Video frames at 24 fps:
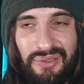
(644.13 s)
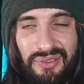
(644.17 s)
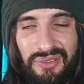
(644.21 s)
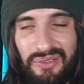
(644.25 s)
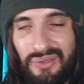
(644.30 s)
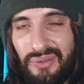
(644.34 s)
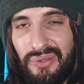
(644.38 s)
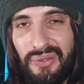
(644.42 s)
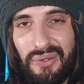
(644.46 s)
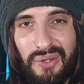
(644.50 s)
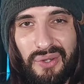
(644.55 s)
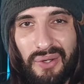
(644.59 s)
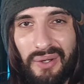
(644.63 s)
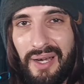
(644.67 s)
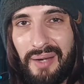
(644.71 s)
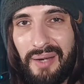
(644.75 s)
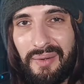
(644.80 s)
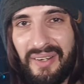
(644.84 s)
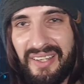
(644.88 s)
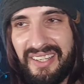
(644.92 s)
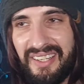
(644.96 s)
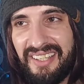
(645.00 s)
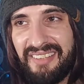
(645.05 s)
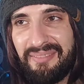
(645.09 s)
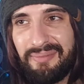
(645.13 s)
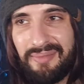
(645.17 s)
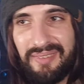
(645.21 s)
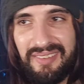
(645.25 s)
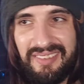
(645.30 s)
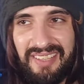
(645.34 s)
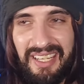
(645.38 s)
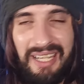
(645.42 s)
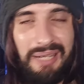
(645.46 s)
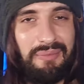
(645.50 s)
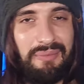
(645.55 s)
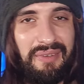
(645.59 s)
Do you go out on a
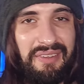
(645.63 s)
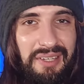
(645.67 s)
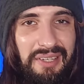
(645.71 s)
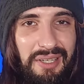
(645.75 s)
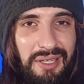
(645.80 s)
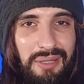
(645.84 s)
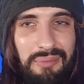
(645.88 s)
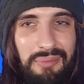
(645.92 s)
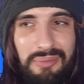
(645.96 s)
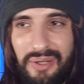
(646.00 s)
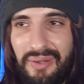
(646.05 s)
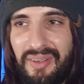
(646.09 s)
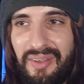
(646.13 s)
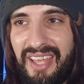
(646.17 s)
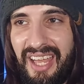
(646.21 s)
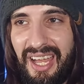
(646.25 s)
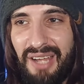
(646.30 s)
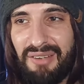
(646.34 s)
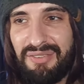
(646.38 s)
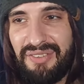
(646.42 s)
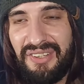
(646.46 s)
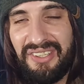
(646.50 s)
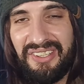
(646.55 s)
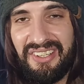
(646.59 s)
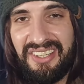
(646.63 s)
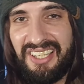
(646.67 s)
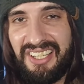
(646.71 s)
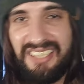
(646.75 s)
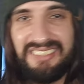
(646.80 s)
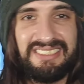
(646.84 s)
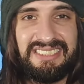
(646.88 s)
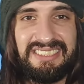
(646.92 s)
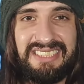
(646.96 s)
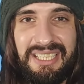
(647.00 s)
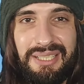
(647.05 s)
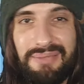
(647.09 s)
date with them? Do you get a fun
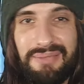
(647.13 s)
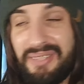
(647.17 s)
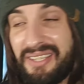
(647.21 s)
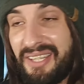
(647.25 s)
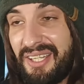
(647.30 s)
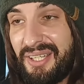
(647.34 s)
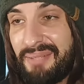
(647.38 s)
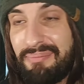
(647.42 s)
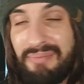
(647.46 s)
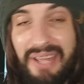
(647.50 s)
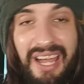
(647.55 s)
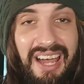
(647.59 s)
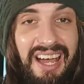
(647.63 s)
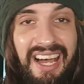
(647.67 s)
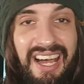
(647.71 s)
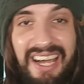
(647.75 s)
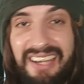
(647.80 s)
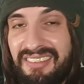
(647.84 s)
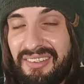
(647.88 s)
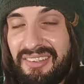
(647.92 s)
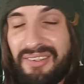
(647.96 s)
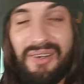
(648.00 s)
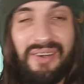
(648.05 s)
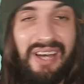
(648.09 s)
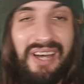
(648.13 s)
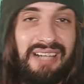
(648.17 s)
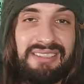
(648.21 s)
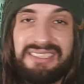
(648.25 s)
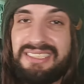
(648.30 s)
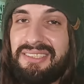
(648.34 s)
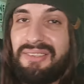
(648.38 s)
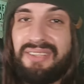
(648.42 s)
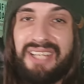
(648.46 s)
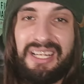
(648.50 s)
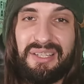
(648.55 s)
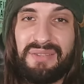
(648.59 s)
cutscene with them? I don't know. I
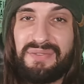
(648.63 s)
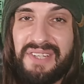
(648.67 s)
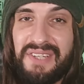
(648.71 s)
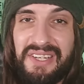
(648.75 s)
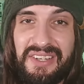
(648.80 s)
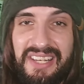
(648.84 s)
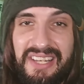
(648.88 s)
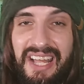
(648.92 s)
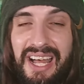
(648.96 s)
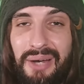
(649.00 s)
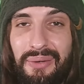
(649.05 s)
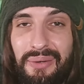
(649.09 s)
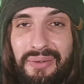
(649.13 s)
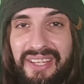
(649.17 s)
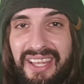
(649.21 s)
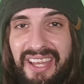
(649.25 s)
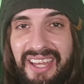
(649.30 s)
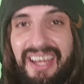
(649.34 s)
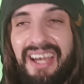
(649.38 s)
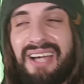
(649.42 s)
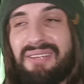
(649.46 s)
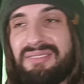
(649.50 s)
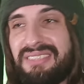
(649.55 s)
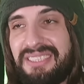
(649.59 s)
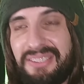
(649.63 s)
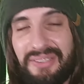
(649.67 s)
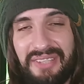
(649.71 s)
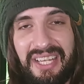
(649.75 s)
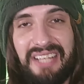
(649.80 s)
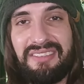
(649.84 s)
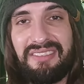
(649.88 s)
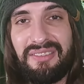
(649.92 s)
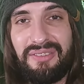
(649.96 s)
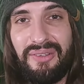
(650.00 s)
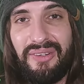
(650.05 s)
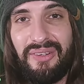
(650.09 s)
still yet to figure that out. Yeah, I've still
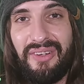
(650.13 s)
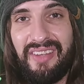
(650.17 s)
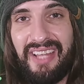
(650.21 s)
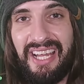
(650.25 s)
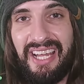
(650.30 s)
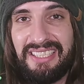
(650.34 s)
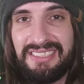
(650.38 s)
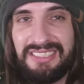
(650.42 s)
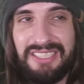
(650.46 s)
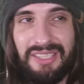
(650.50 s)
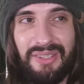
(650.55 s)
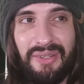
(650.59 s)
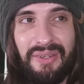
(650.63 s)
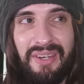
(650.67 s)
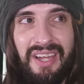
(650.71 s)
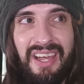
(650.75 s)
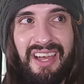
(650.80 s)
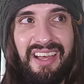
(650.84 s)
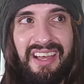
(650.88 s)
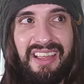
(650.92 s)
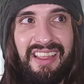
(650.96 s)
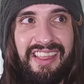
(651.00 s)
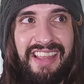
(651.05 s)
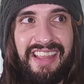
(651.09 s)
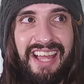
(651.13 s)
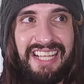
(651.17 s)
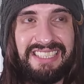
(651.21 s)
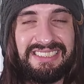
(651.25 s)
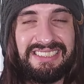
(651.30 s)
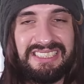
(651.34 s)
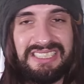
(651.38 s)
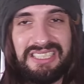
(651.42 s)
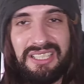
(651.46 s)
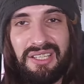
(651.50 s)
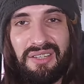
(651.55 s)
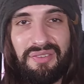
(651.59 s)
yet to do all that. So that
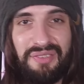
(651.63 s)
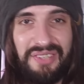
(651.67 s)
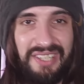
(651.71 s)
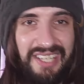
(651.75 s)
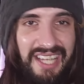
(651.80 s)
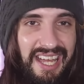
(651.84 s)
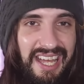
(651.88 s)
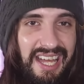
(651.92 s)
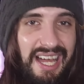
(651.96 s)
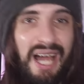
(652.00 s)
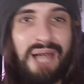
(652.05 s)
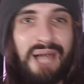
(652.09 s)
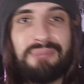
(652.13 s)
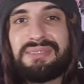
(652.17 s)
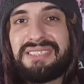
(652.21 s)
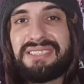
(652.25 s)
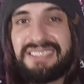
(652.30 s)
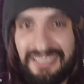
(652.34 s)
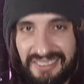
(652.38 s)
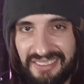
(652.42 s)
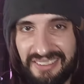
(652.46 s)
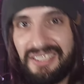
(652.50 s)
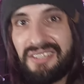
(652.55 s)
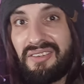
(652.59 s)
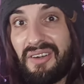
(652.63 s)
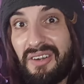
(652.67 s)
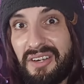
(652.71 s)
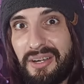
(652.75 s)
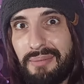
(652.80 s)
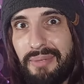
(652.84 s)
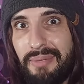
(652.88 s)
stuff, yeah, I'm still in the dark